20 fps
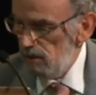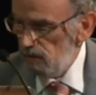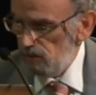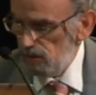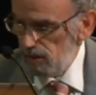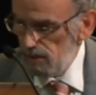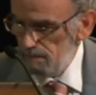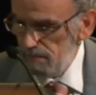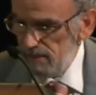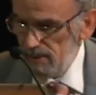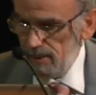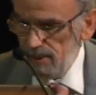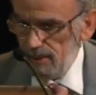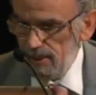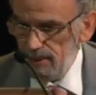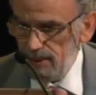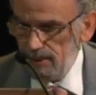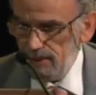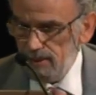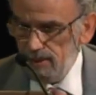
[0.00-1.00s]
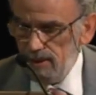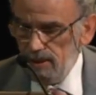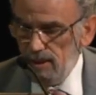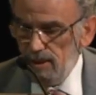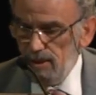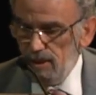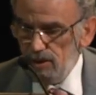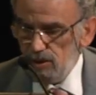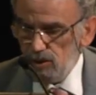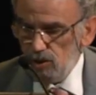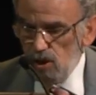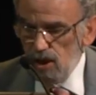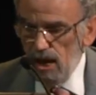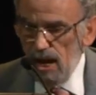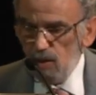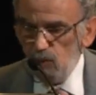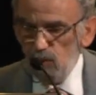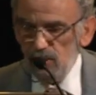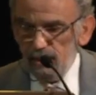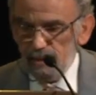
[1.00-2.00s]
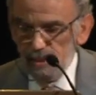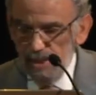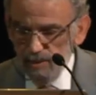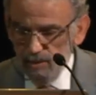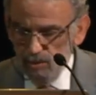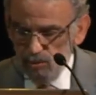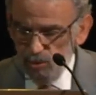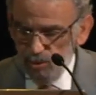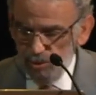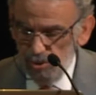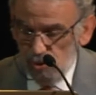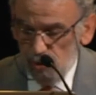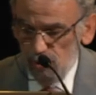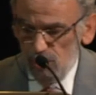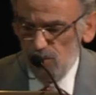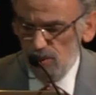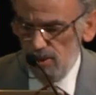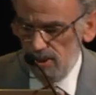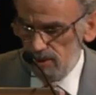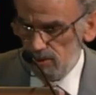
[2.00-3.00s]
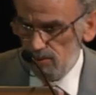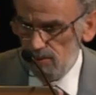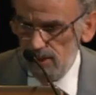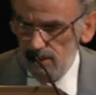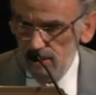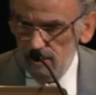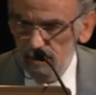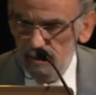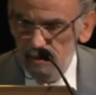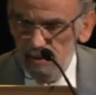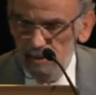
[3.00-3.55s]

for epigenetics. So I will try to show you this one.